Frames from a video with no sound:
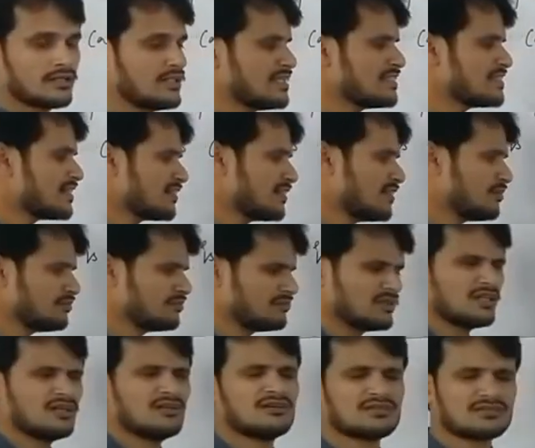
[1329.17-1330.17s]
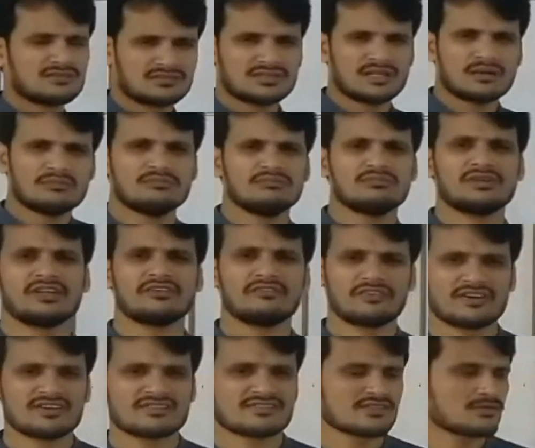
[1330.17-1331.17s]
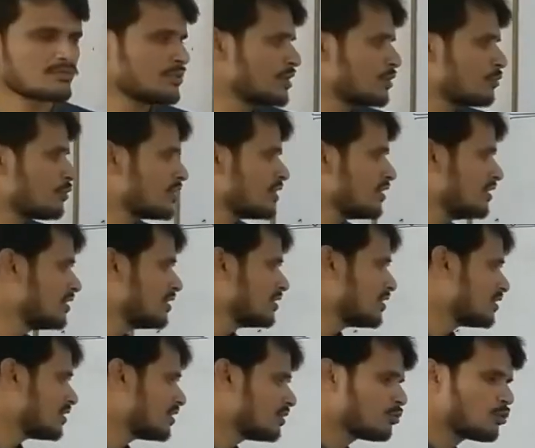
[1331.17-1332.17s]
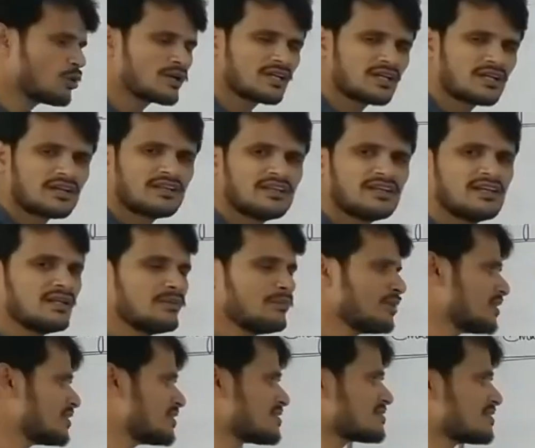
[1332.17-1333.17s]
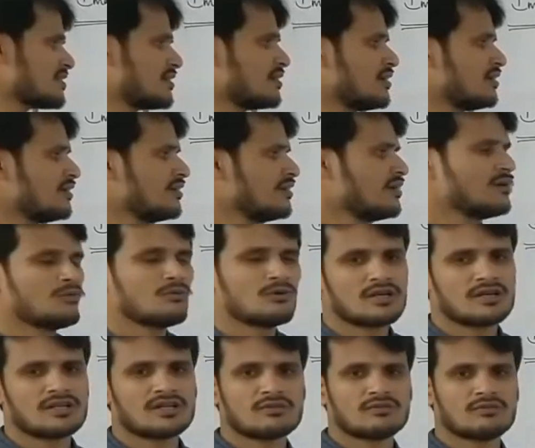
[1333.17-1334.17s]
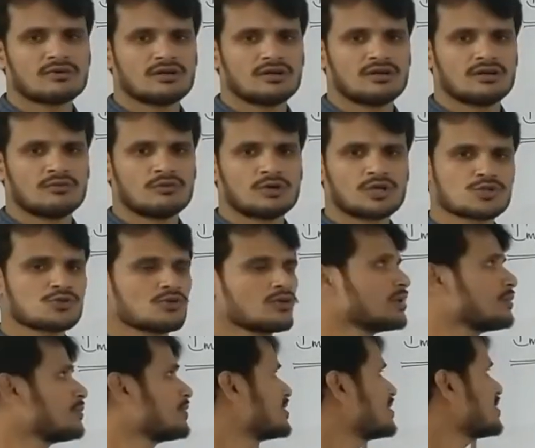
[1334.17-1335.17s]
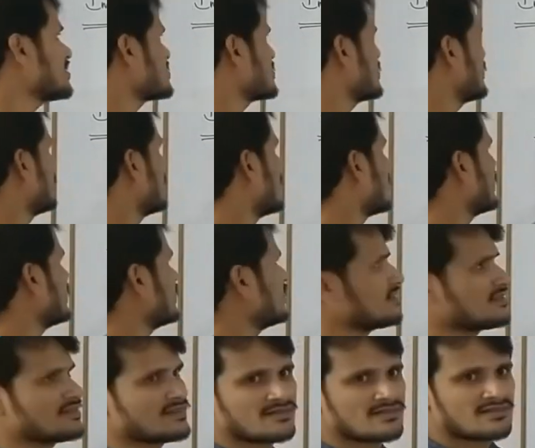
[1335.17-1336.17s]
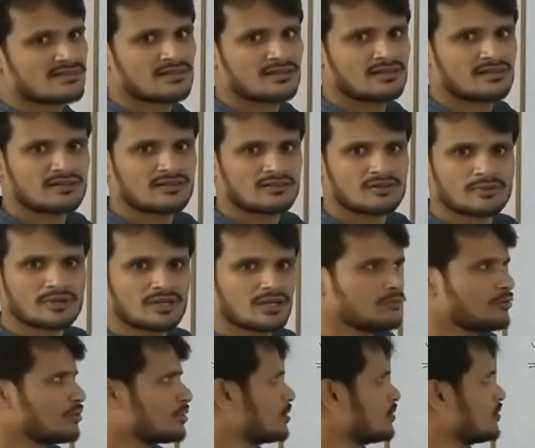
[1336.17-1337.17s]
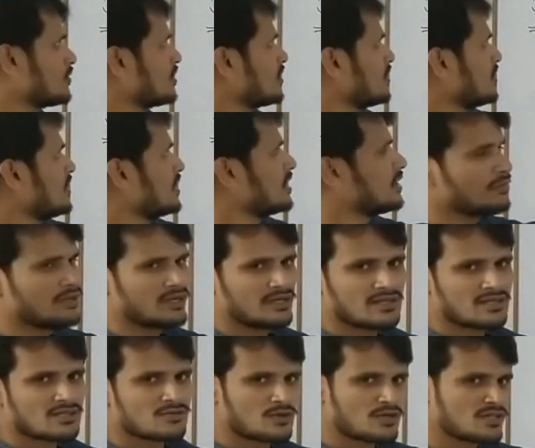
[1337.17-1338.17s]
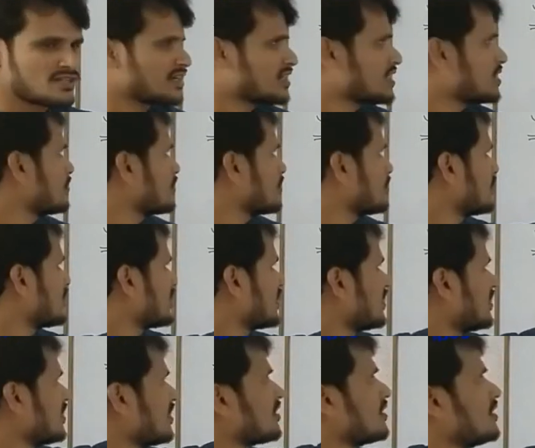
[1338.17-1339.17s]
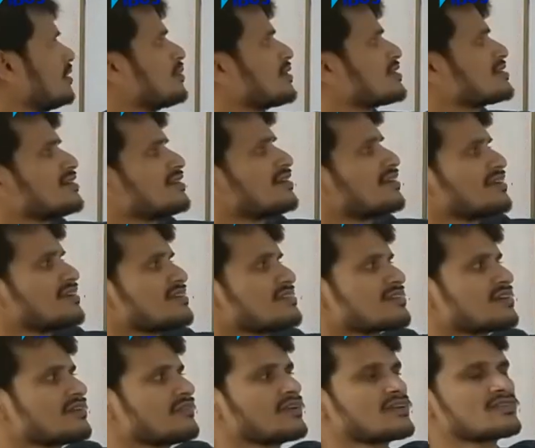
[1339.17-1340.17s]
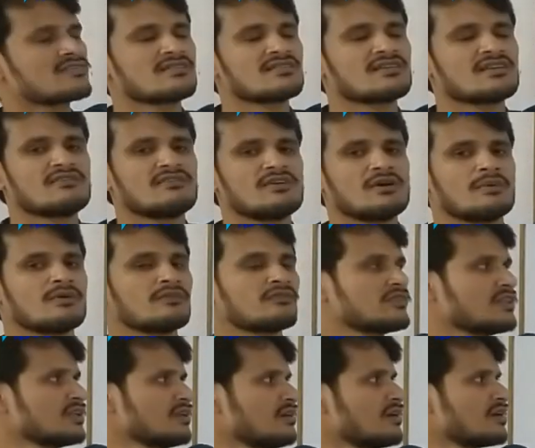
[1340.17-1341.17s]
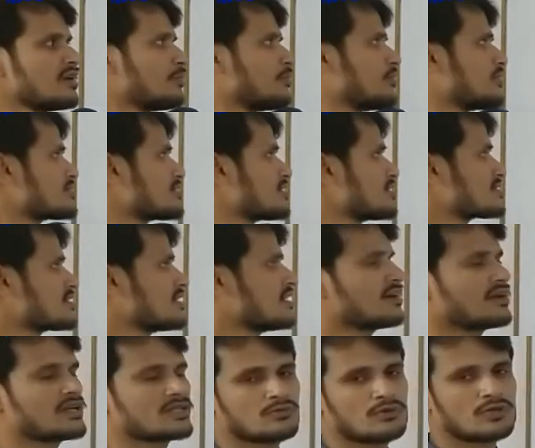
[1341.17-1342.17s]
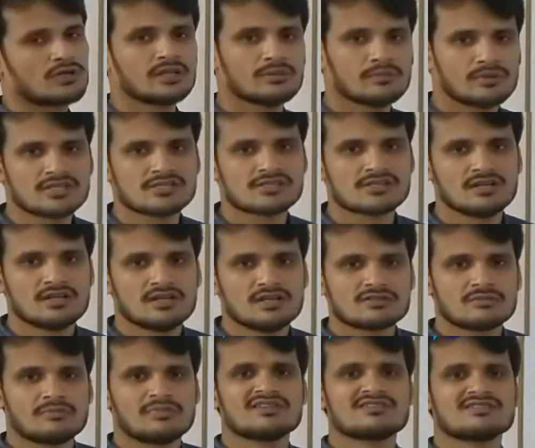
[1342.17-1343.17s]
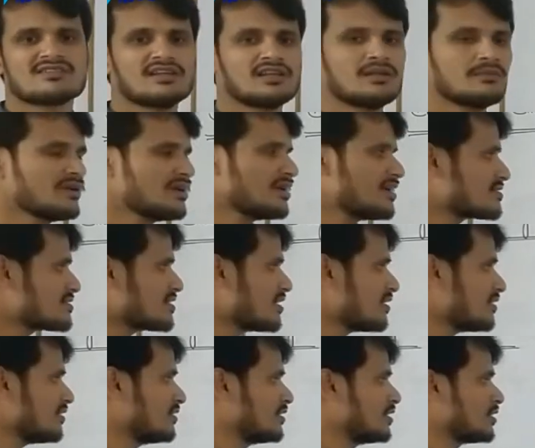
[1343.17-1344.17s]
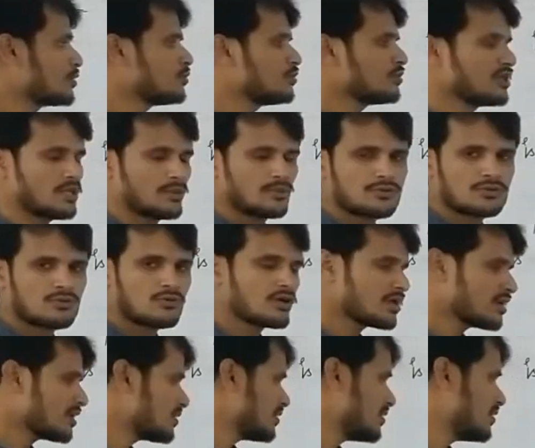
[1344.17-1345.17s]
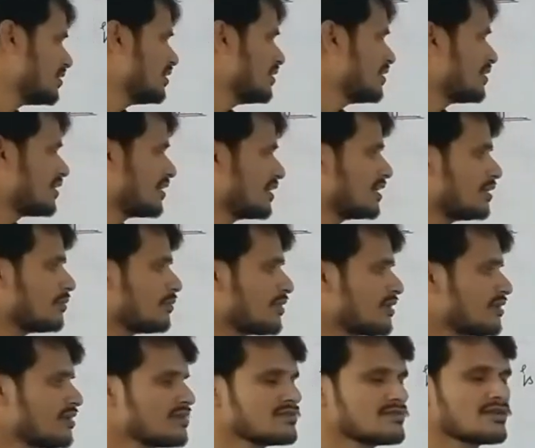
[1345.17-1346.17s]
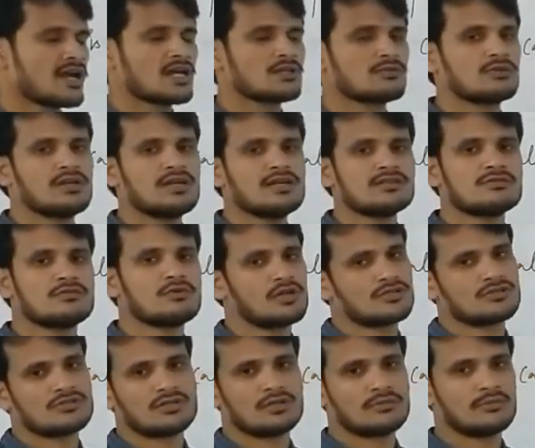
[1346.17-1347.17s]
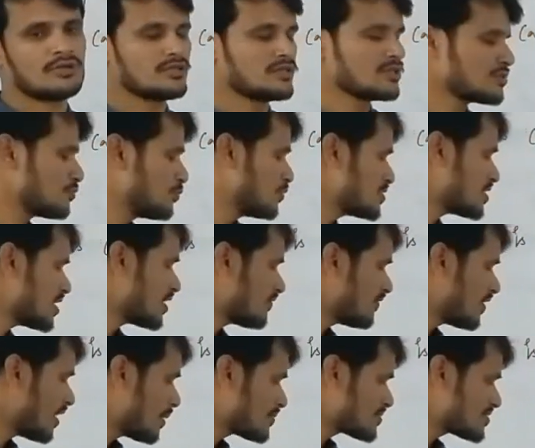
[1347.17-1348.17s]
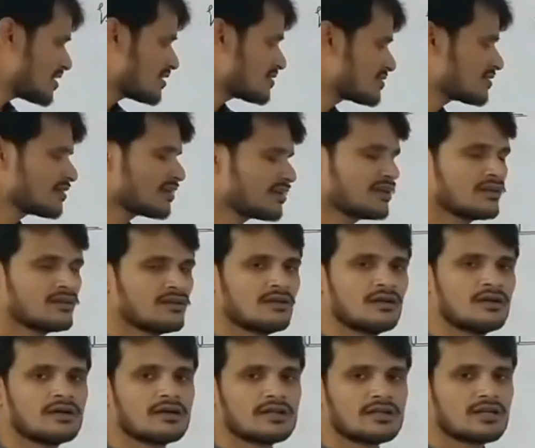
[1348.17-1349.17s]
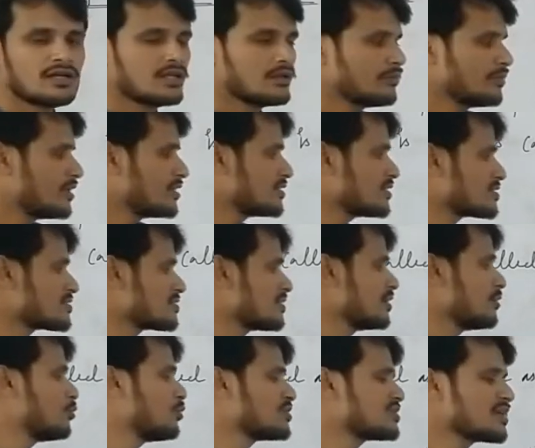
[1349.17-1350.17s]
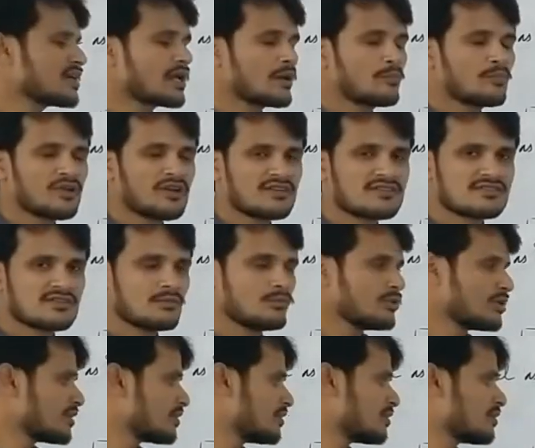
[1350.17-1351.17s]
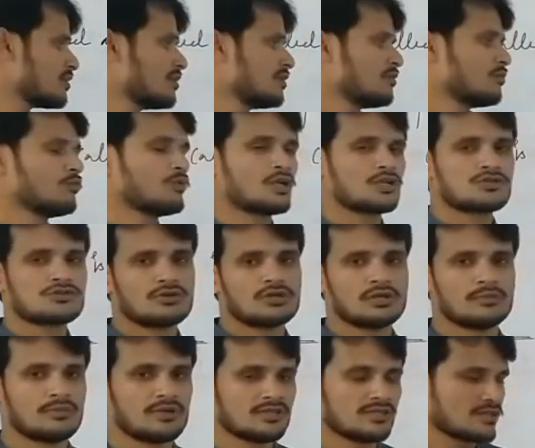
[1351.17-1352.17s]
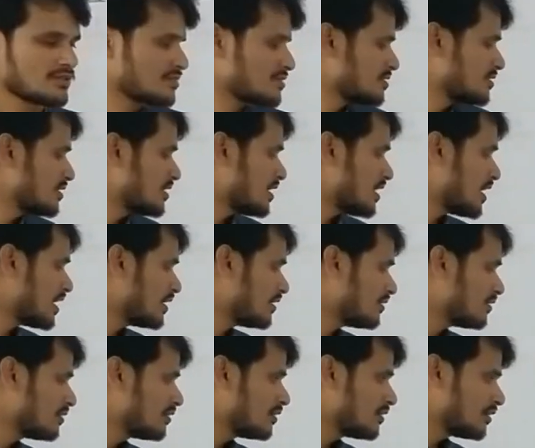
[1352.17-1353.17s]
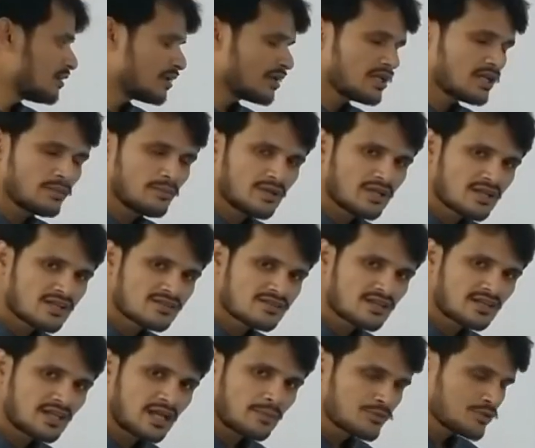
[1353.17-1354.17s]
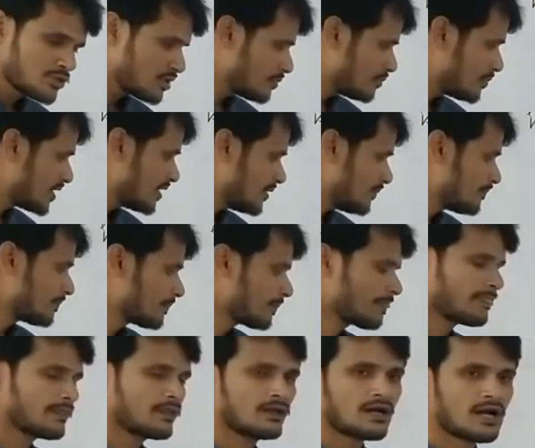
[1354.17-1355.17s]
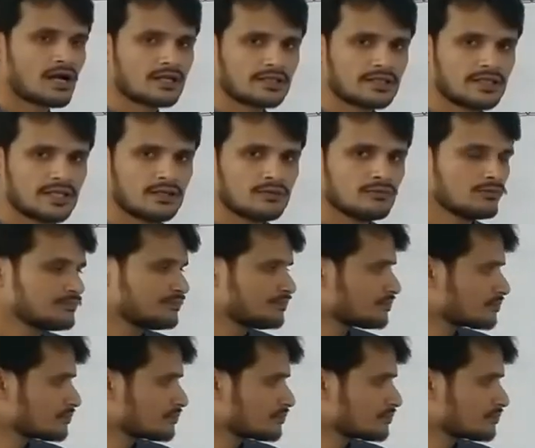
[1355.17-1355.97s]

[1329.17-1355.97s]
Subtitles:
These are the some differences between what are real images and what are virtual images. And this is the topic about the word images. Once again I am repeating here, representation of external form of thing or a person is called as what? Image. So basically images are two types. What are they? Real images as well as virtual images. Which are forms on screen? Real images. Which are appears in mirror? Virtual images. And real images are captured by concave.